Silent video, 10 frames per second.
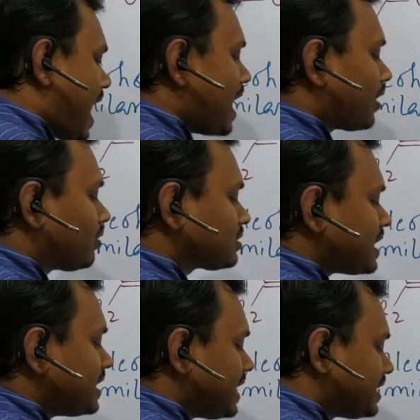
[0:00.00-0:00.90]

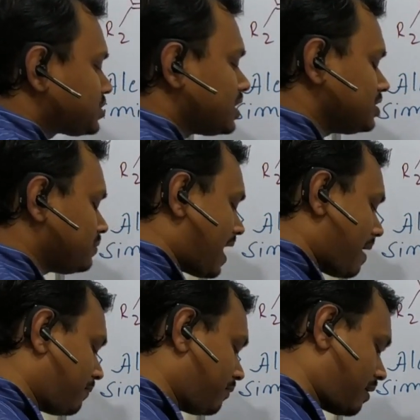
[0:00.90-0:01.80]
alkoxide exchange may
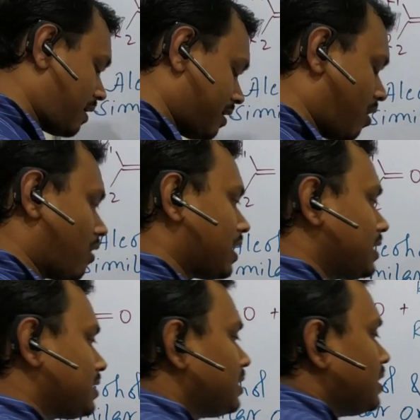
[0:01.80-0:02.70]

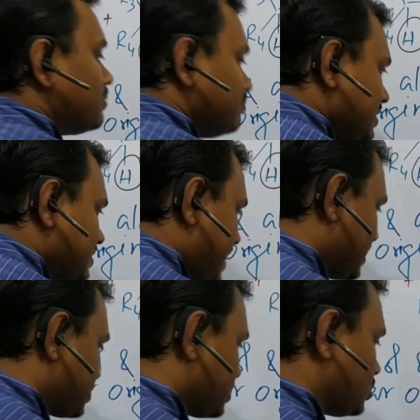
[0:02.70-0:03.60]
occur. Means
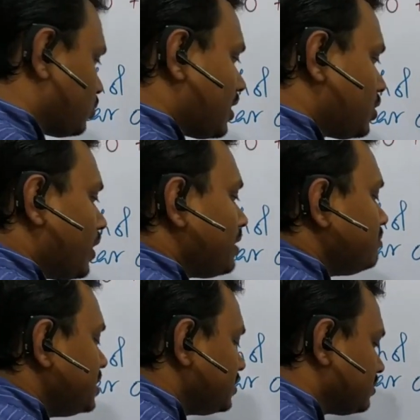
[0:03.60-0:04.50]
exchange, what do I
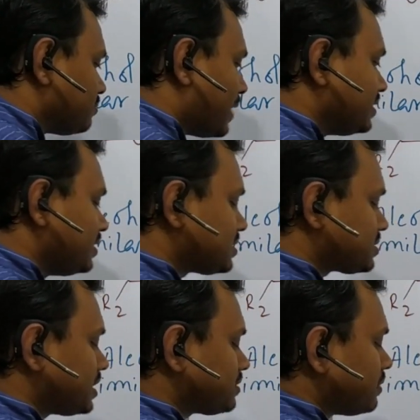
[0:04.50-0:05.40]
mean by this
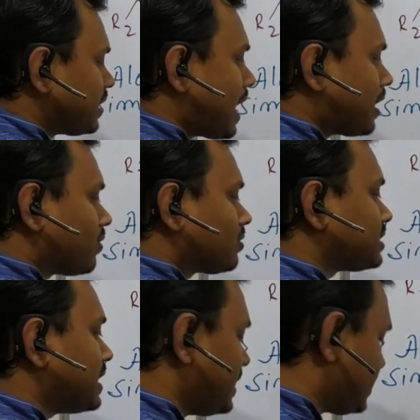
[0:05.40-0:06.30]
statement?
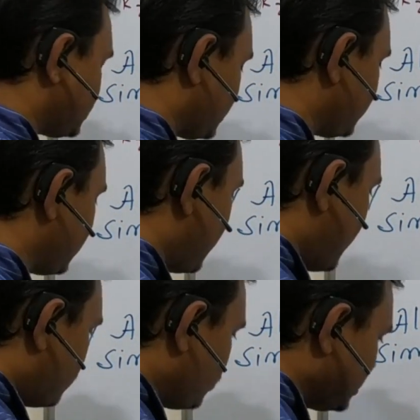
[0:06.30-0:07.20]
Alkoxide exchange
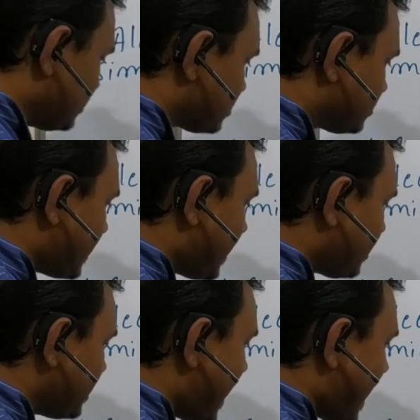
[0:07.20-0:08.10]
means they
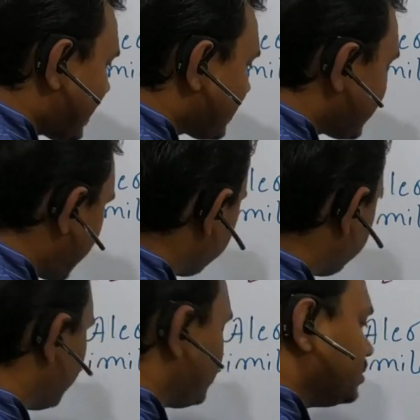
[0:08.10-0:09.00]
react and
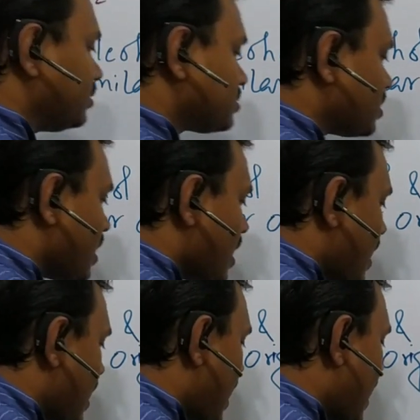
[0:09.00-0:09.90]
produce
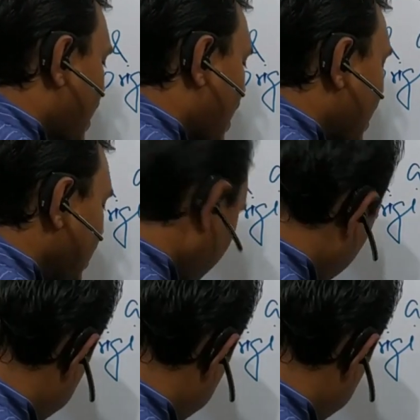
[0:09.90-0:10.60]
AlOR2